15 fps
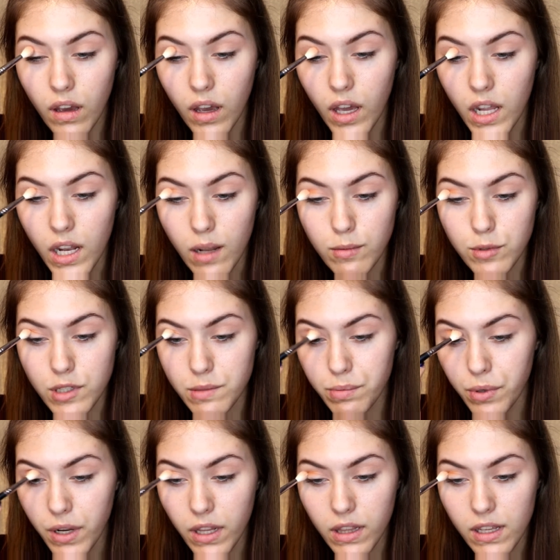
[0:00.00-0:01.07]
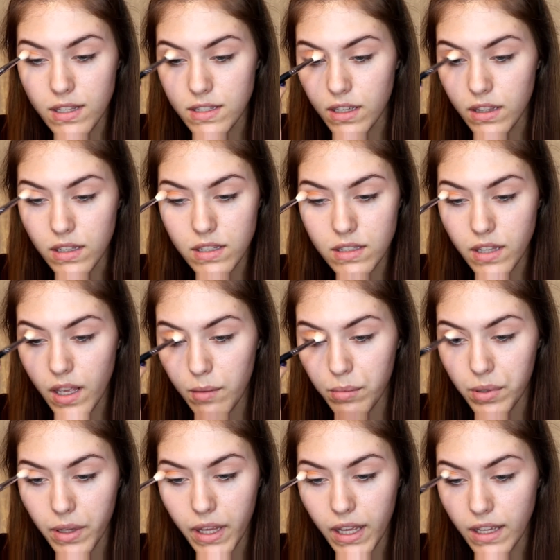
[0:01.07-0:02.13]
And I'm just putting this in the same
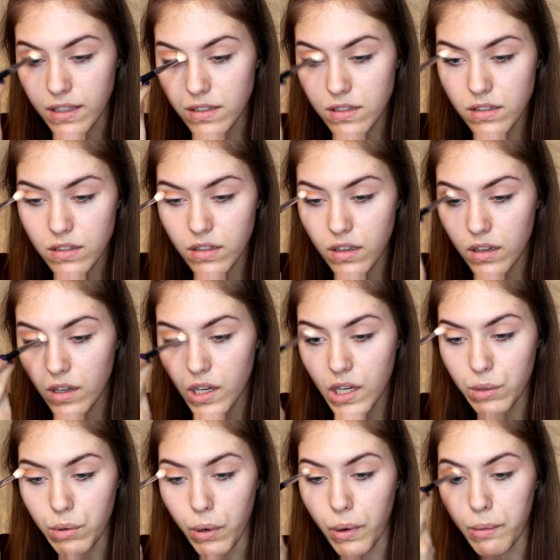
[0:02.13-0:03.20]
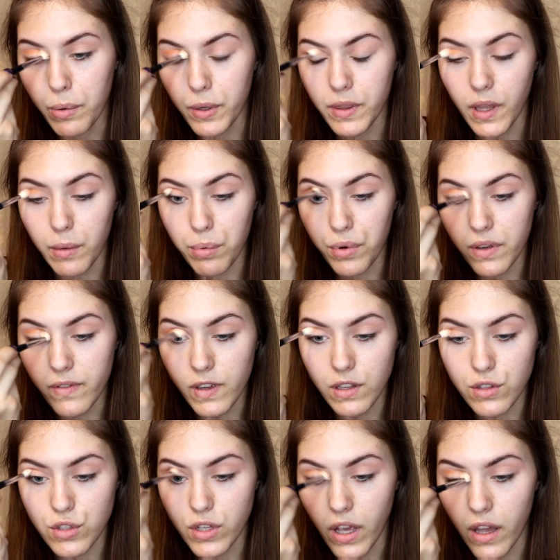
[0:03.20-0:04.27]
place where we put that
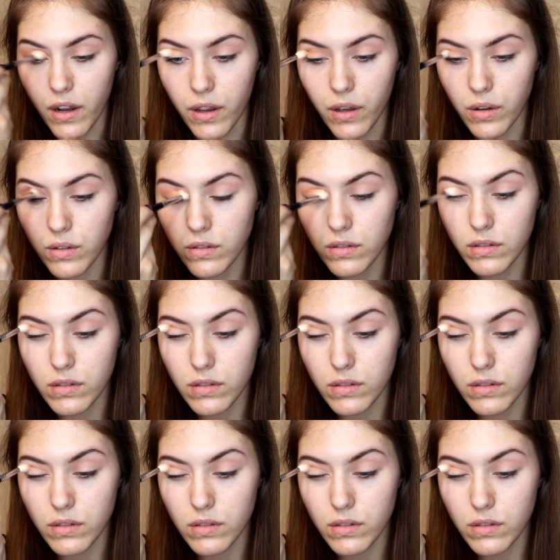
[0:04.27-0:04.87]
previous shadow.